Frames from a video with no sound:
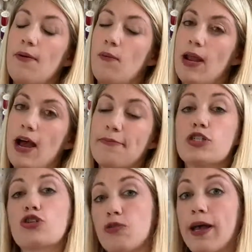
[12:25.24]
when I'm
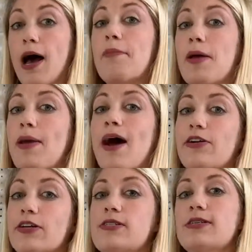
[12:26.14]
truing up my
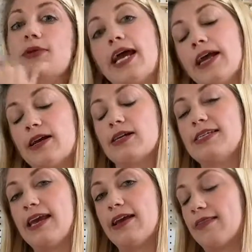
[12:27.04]
patterns, when I
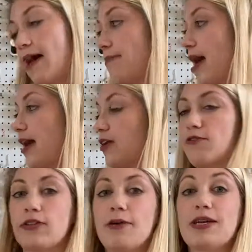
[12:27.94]
take them and
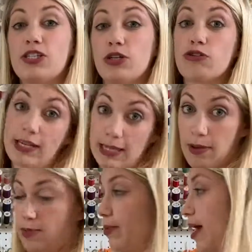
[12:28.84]
convert them into tracing paper